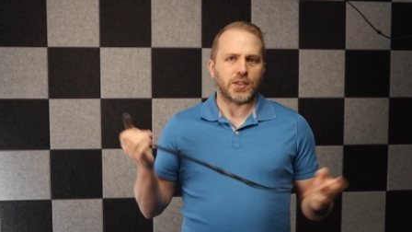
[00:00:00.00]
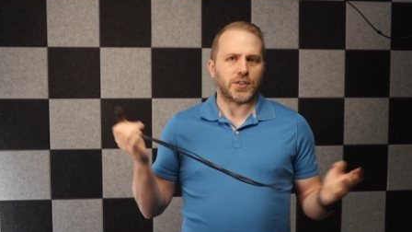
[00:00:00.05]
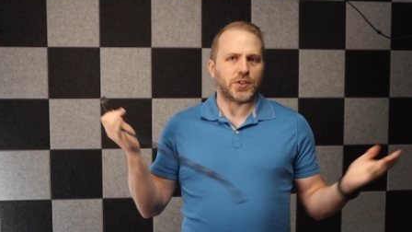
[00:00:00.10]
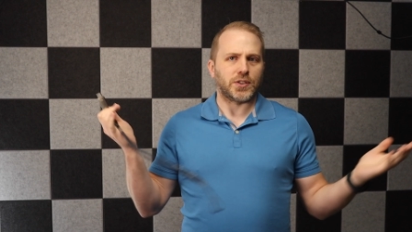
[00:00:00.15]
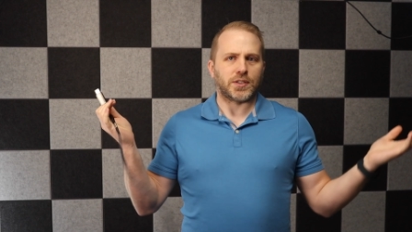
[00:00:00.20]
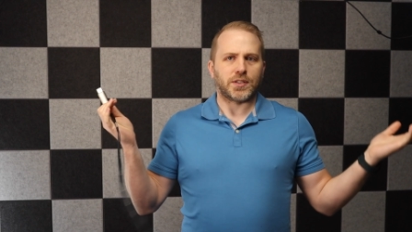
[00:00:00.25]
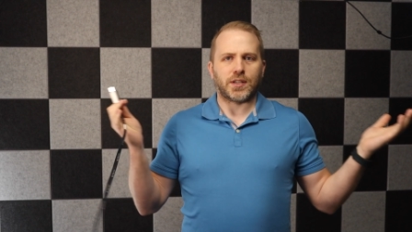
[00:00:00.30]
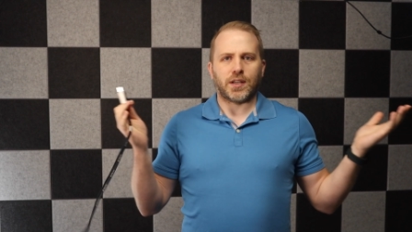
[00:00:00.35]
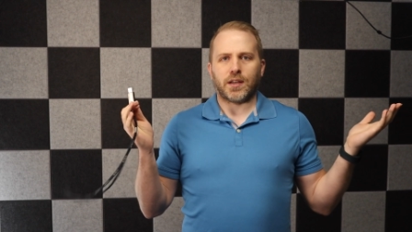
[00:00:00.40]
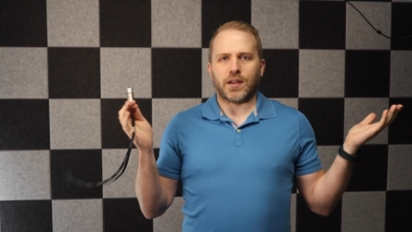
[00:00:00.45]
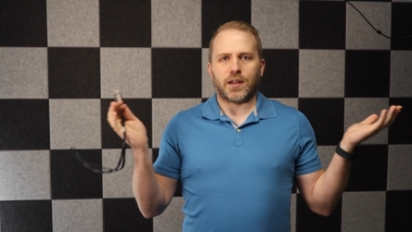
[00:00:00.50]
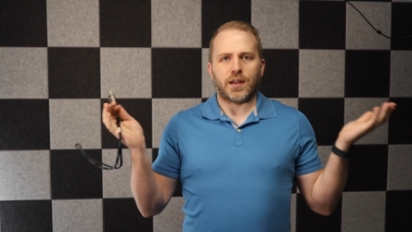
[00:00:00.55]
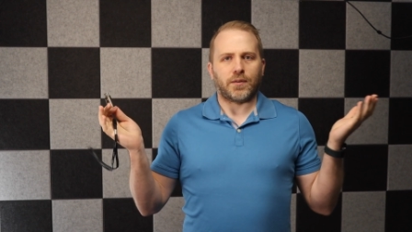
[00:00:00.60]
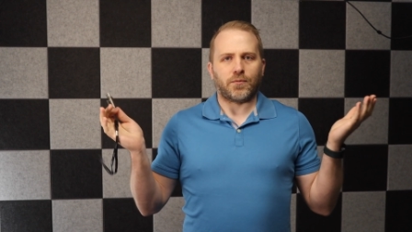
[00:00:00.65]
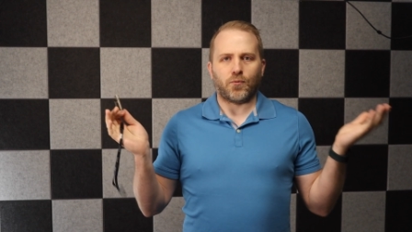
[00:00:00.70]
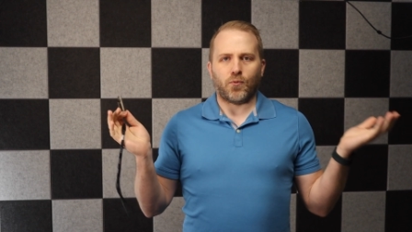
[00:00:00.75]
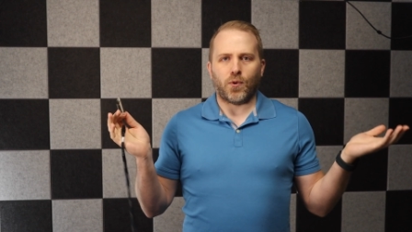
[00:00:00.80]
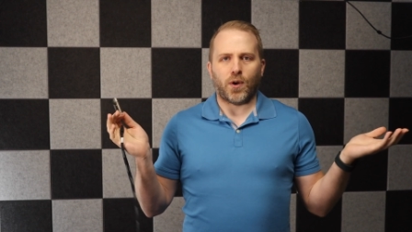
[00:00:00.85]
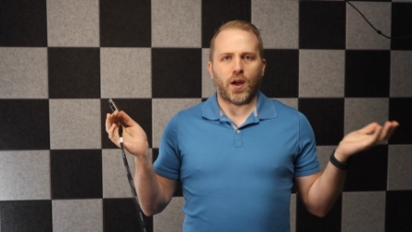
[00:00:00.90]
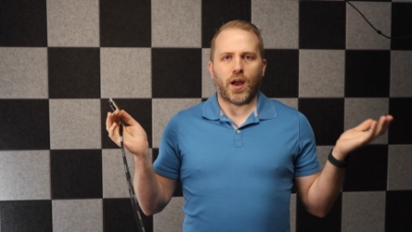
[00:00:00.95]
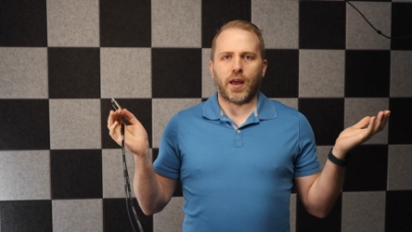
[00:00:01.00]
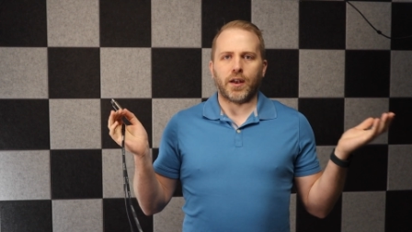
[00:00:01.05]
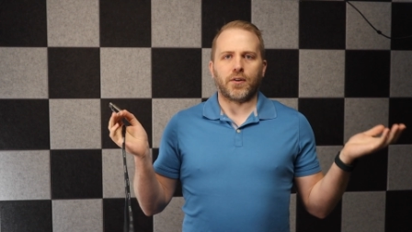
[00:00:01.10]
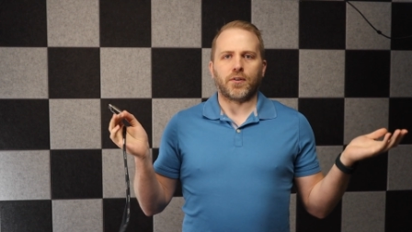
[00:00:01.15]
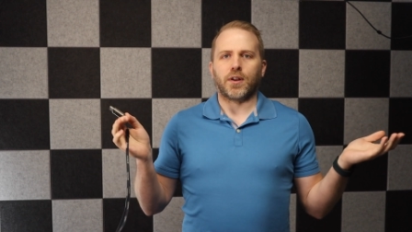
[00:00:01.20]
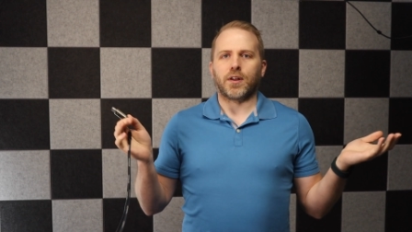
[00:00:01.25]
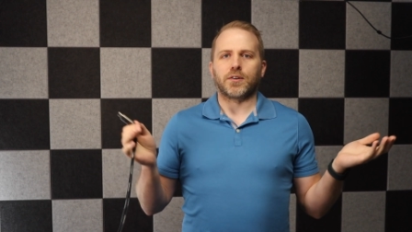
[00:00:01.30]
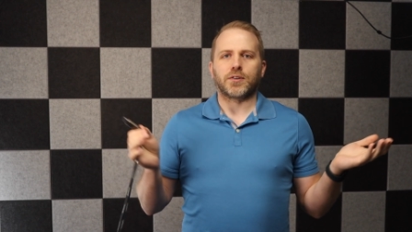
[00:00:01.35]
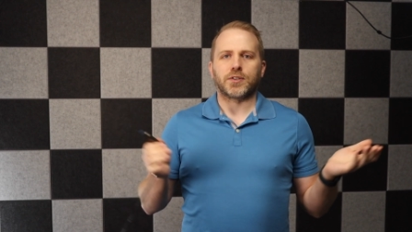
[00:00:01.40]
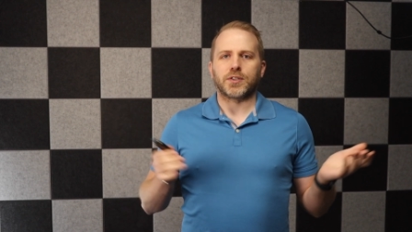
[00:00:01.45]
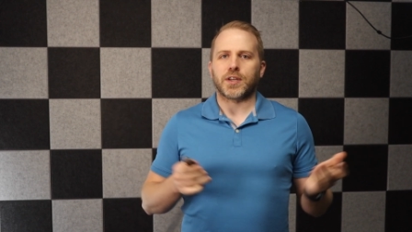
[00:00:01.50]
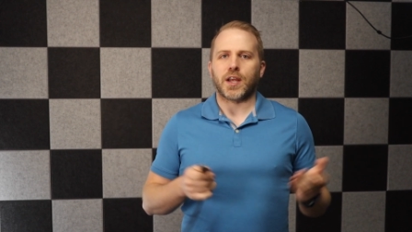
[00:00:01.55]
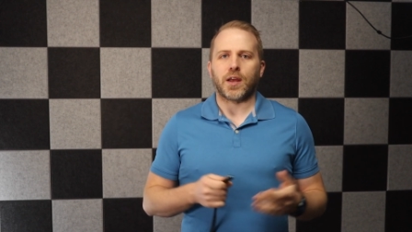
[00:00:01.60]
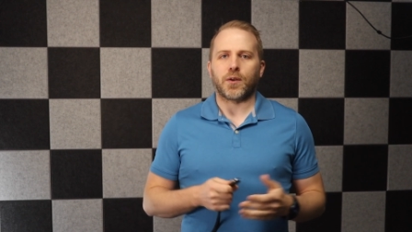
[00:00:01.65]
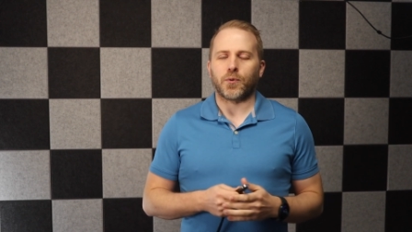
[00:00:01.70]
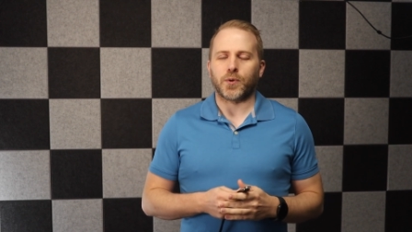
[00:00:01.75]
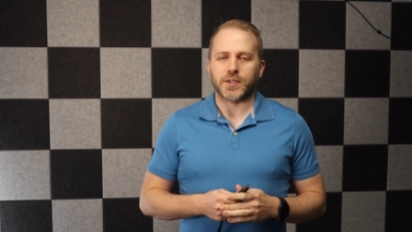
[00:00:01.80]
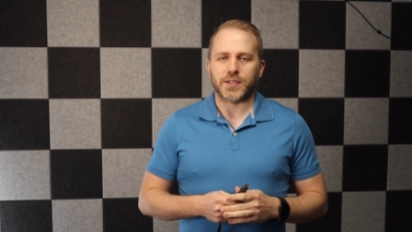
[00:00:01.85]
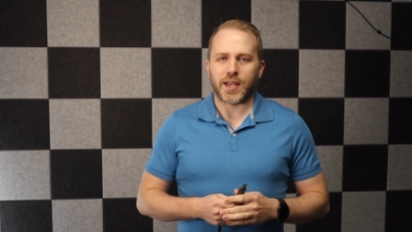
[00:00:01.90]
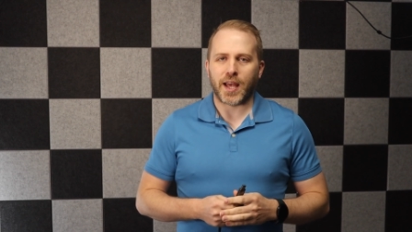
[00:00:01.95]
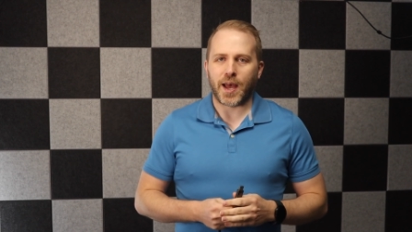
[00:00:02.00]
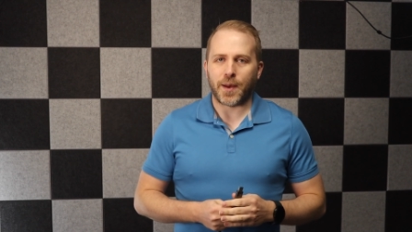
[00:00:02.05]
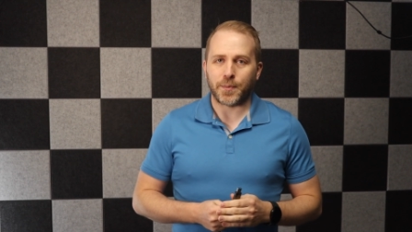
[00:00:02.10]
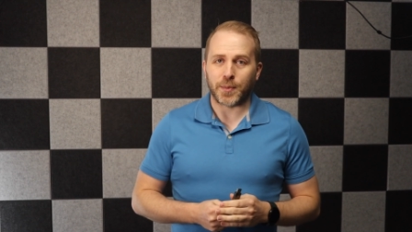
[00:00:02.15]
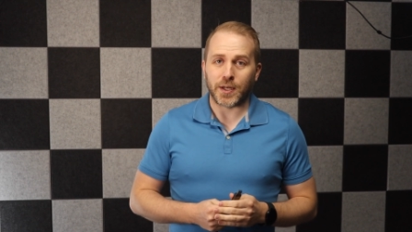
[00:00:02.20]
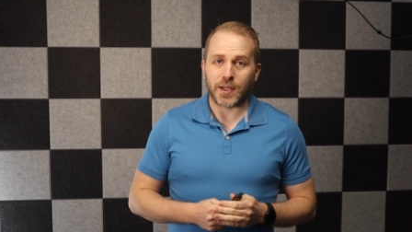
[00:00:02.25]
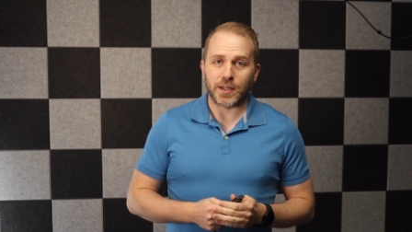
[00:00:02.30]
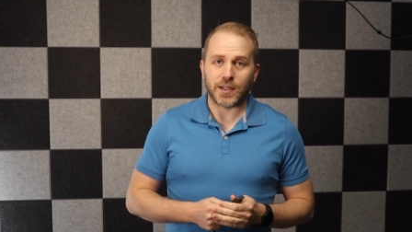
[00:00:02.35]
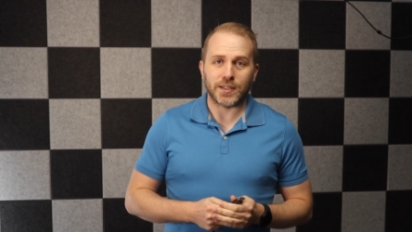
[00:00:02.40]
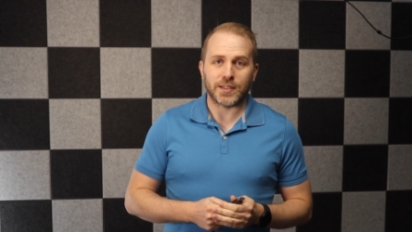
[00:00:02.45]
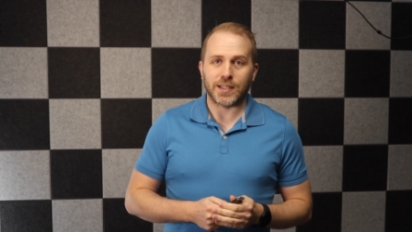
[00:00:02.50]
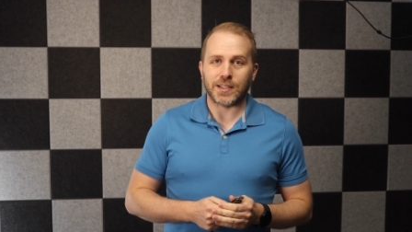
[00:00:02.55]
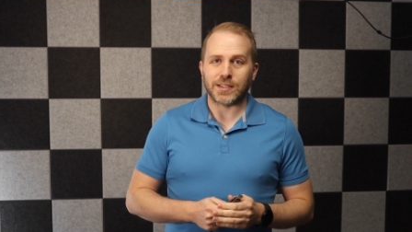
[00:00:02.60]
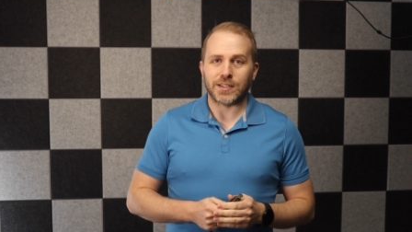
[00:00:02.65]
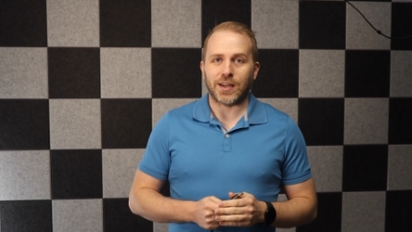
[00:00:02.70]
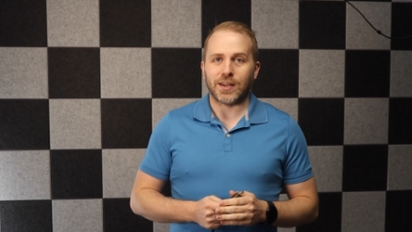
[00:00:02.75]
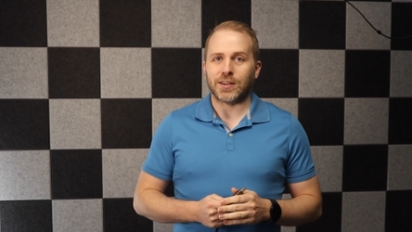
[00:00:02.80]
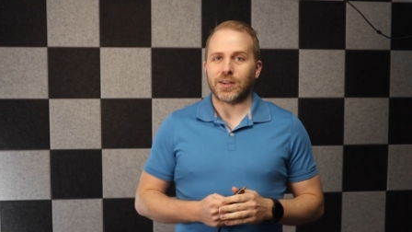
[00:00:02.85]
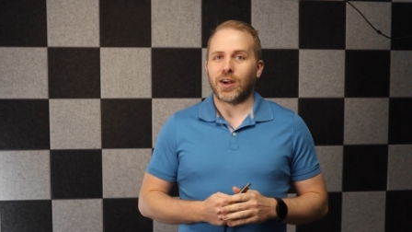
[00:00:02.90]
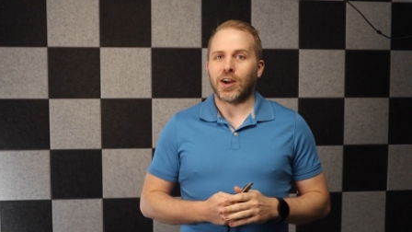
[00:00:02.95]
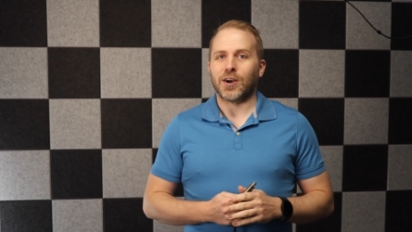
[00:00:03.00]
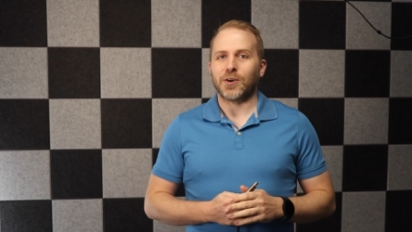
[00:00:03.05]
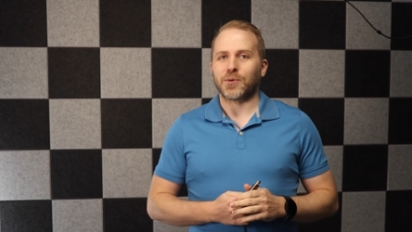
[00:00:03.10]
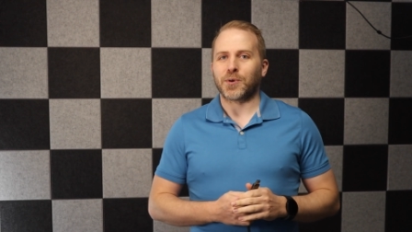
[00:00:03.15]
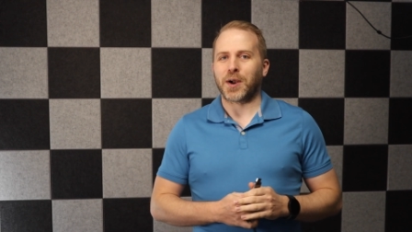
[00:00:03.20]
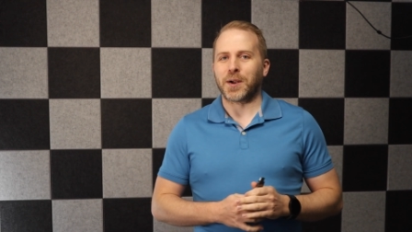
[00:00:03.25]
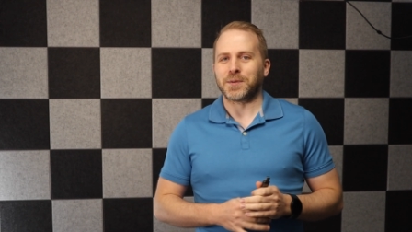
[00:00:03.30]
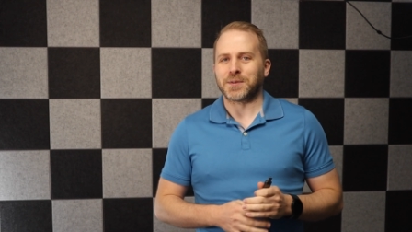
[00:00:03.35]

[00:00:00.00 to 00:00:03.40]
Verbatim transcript: it just said, I don't understand what's happening. This is not the hardware